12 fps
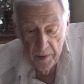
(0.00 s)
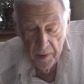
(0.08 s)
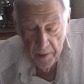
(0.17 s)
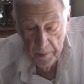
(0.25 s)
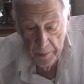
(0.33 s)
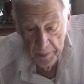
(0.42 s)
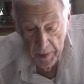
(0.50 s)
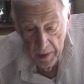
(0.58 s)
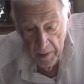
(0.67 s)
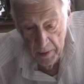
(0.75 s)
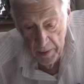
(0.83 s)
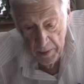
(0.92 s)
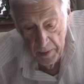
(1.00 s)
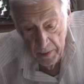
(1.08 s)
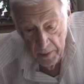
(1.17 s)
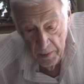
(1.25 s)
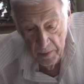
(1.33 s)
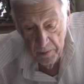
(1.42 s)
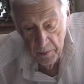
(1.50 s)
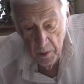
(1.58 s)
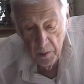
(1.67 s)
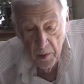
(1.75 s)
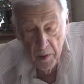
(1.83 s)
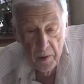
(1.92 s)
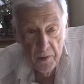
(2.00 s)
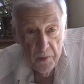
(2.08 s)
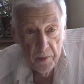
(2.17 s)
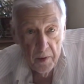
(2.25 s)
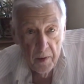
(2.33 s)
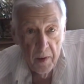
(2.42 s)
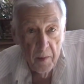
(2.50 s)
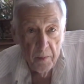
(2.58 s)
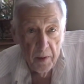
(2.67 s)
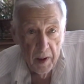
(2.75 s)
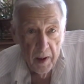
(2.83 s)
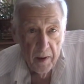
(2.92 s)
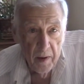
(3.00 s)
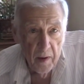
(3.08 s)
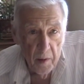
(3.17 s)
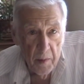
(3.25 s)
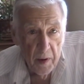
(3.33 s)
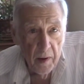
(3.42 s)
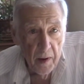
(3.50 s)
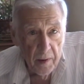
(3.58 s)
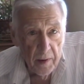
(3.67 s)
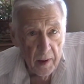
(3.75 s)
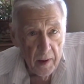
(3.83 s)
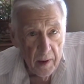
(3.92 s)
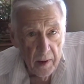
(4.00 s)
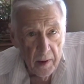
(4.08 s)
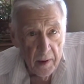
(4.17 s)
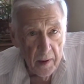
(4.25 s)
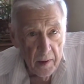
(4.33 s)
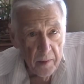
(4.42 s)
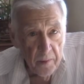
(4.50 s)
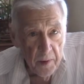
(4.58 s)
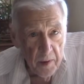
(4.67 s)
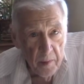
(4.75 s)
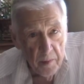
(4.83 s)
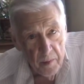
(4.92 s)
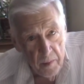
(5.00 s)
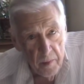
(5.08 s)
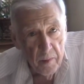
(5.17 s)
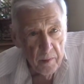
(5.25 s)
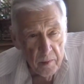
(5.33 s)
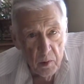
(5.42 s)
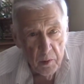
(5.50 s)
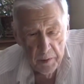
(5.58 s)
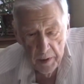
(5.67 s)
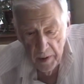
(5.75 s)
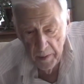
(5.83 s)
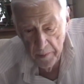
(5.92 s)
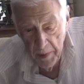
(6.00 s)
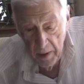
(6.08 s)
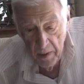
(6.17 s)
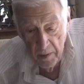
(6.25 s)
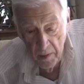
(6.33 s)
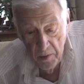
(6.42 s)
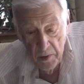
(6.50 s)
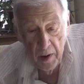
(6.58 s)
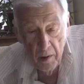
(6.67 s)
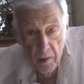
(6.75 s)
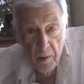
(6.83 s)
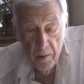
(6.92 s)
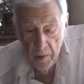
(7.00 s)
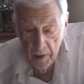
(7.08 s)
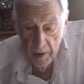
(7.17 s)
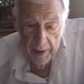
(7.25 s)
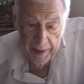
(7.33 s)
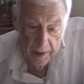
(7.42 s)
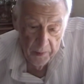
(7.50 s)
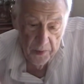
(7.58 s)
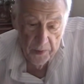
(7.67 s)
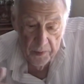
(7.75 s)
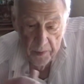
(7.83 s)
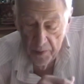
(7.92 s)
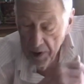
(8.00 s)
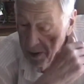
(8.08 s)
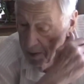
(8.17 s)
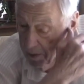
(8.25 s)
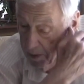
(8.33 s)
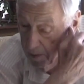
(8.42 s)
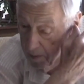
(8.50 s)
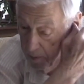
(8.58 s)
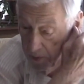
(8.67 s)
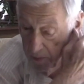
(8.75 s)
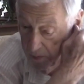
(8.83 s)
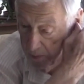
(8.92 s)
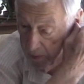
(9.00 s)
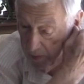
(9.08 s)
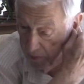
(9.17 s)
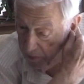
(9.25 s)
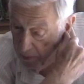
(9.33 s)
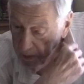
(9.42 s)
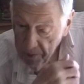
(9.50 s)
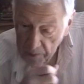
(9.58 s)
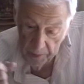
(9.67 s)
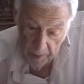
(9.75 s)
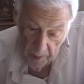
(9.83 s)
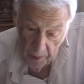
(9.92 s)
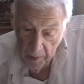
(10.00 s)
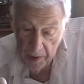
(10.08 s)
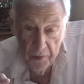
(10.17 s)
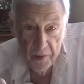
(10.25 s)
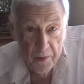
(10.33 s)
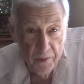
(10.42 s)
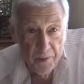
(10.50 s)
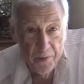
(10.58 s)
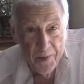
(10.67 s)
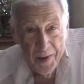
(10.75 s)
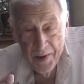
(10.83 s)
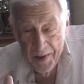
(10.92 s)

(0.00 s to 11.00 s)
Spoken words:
the viola is playing harmonic, da da da da da, rhythm moving. The cello answers the violin with sort of aggressive